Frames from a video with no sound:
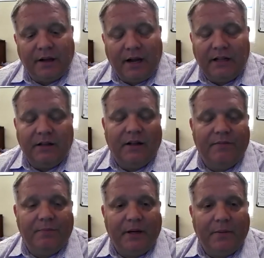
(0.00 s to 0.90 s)
I
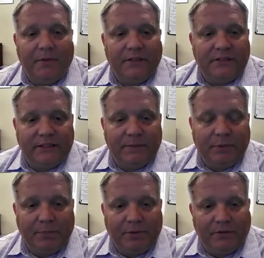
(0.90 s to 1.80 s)
love being able to see
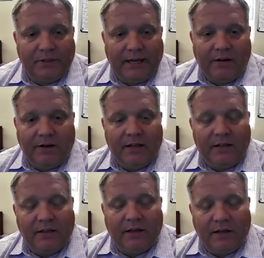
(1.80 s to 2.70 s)
people down at
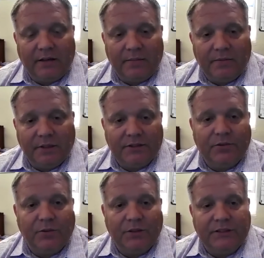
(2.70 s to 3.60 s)
the
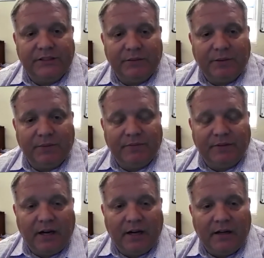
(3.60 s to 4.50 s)
storage, seeing what we've
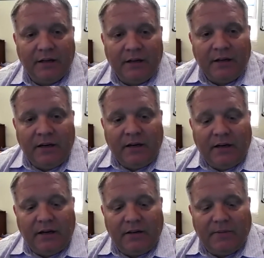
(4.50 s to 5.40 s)
got.
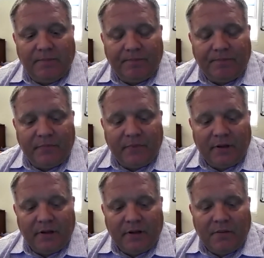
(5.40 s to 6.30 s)
Um,
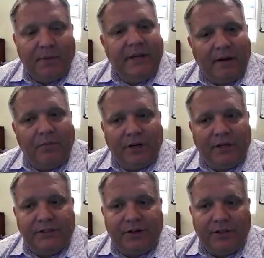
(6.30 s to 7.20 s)
but yeah, we're
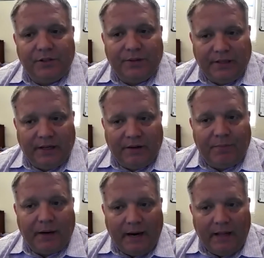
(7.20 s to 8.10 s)
going to start doing that. We
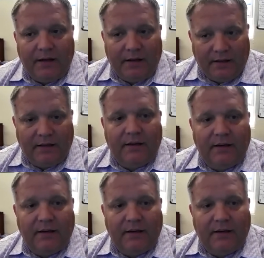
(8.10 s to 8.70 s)
piloted it.